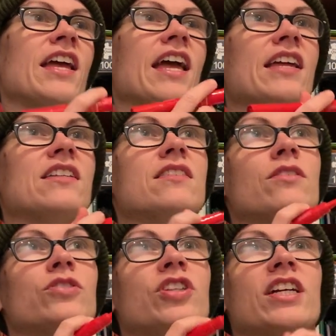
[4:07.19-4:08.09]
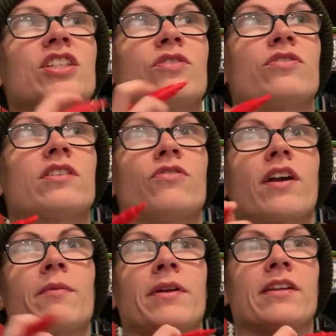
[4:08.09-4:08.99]
And so she actually
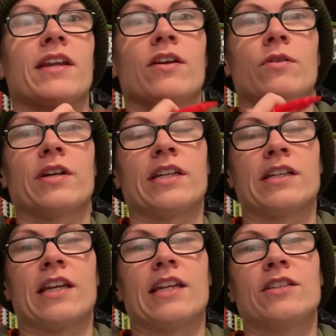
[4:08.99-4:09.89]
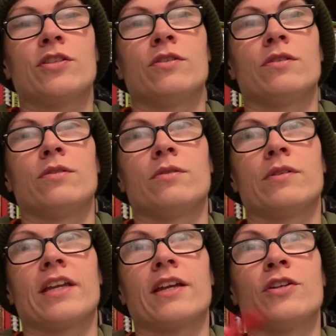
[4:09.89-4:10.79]
recommended I go in to
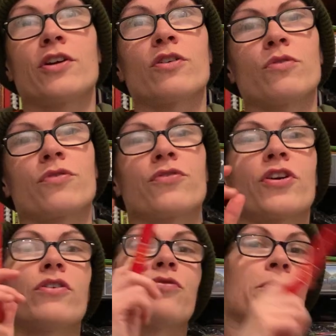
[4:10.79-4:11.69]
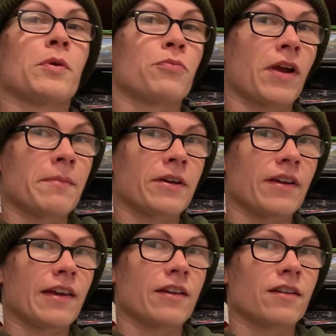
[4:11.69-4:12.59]
get a neural referral from a primary
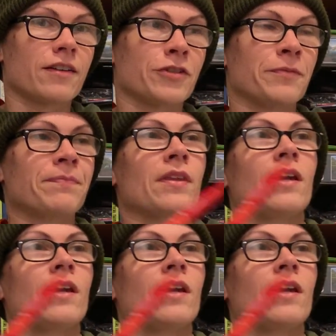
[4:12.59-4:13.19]
care doctor.